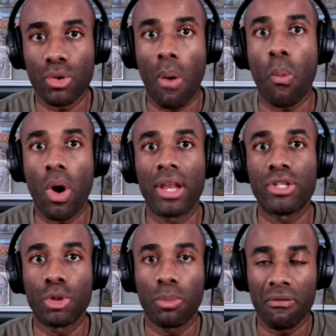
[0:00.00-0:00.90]
So I wanted
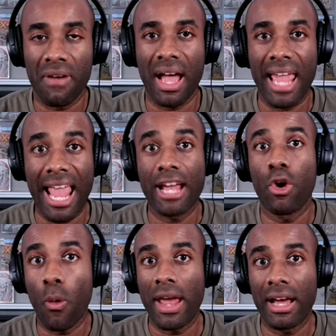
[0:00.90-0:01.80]
to provide a
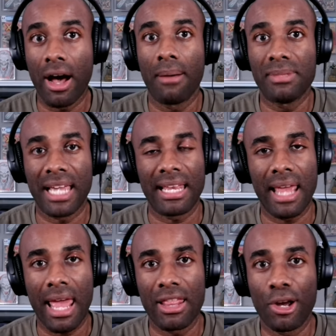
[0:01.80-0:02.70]
quick update.
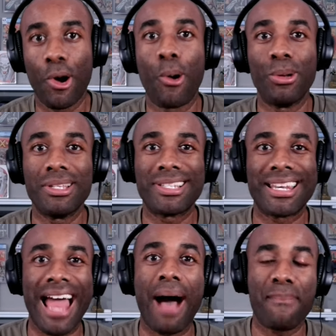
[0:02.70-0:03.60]
And the goal is to
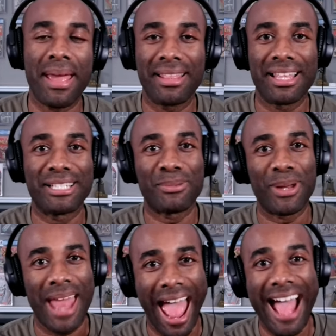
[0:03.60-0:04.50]
not make this
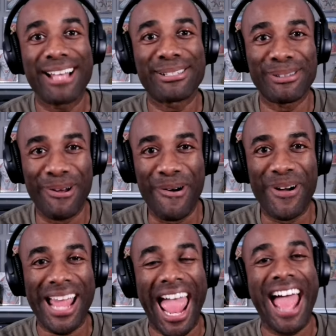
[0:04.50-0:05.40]
one as
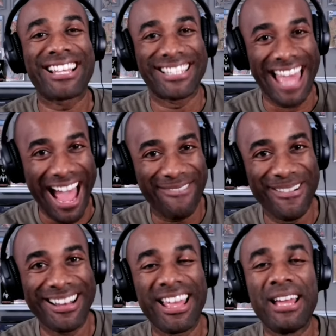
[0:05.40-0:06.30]
long as that
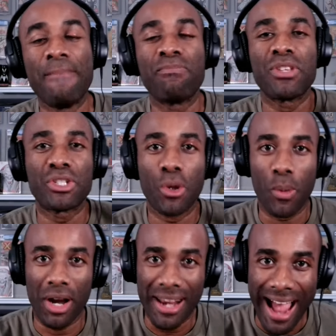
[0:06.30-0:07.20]
one. So
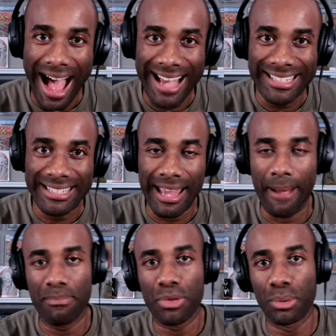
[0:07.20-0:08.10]
we're going to high
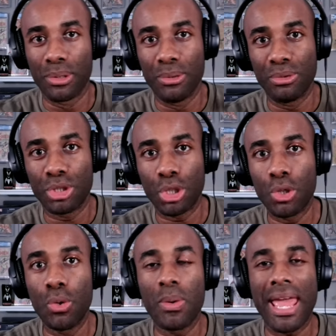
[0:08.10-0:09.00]
step through
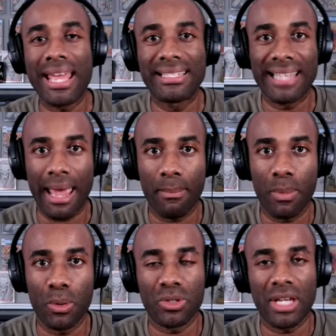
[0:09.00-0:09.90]
two
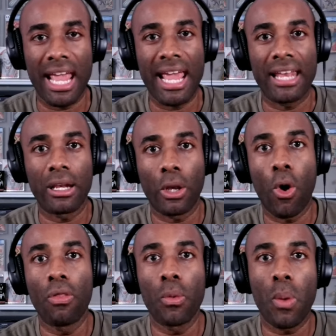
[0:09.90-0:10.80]
examples, and
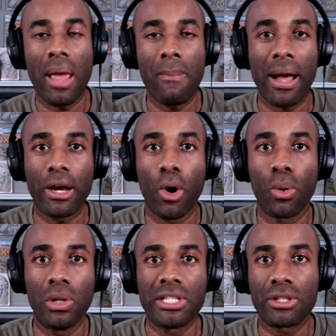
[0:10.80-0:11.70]
along the way, my
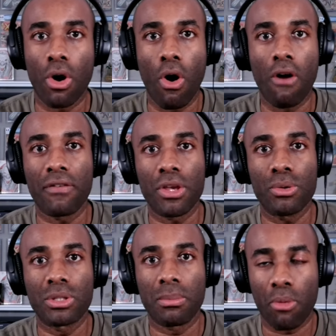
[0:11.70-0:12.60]
goal is to offer you
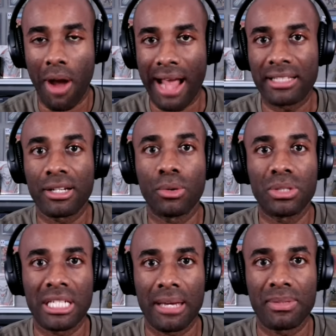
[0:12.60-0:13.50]
some practical
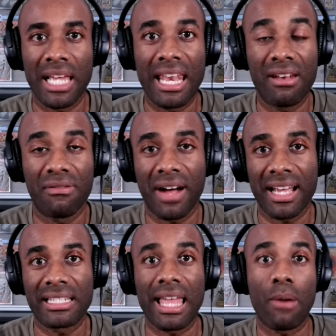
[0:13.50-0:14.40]
tips and
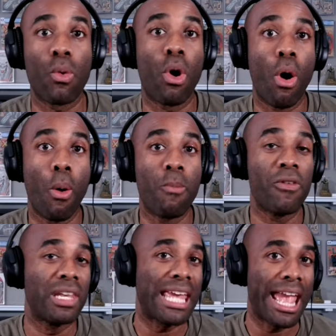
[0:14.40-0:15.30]
advice that will
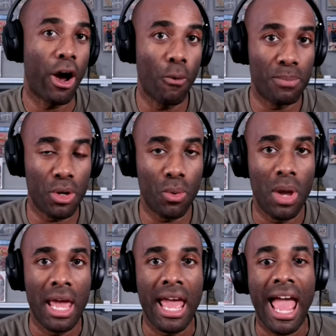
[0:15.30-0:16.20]
hopefully help you
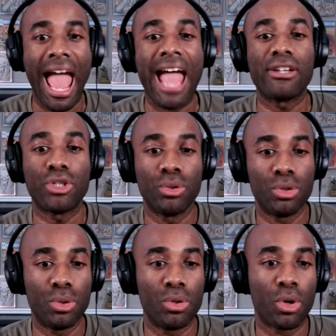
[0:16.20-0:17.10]
as you
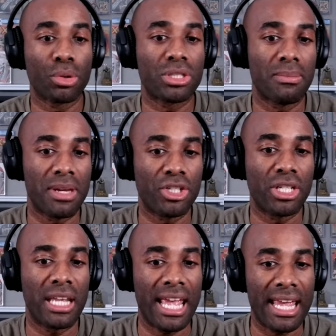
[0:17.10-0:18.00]
do your
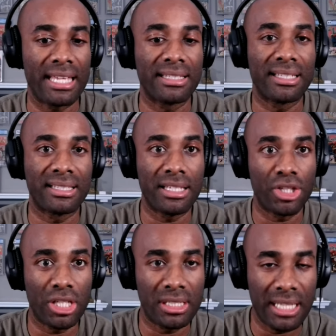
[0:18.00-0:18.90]
submission into
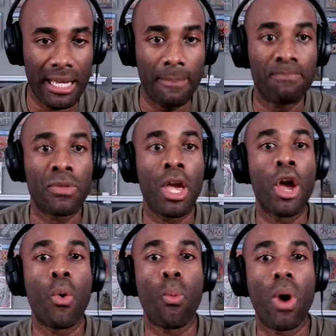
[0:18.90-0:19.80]
CGC.
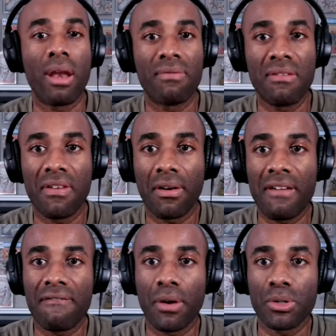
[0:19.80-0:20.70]
One of the very
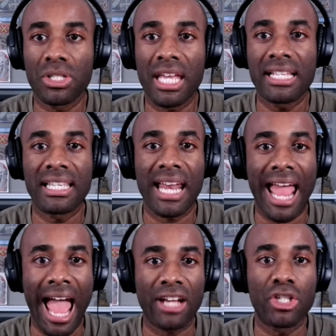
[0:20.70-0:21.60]
first things that I
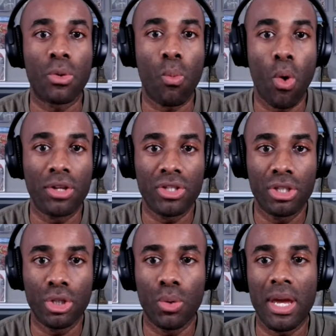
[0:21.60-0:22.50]
actually want to
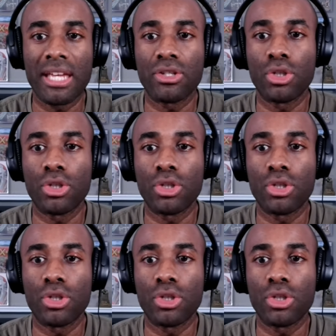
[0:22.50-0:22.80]
do is